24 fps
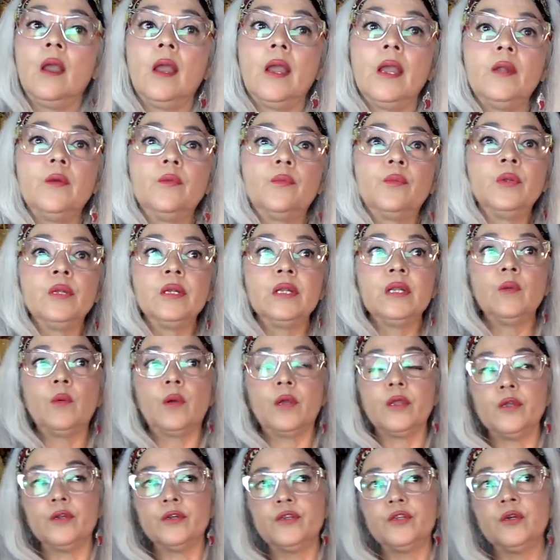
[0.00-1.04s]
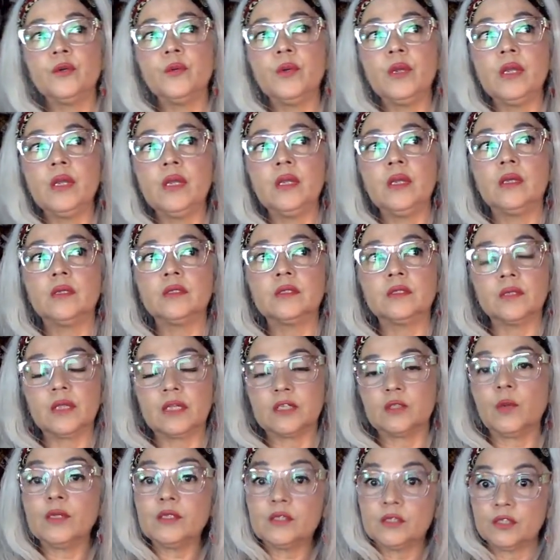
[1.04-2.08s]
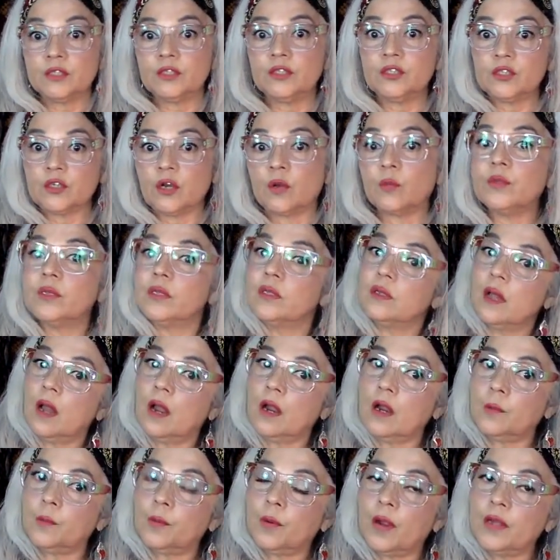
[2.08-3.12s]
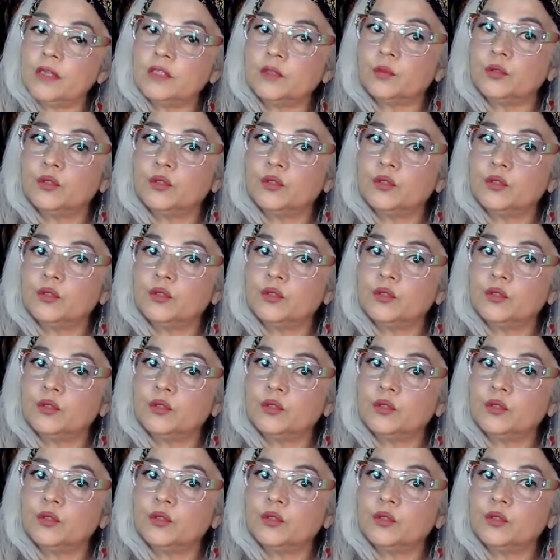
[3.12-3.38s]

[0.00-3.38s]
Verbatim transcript: And really what you're doing, so that's why it's good to start with a little higher price.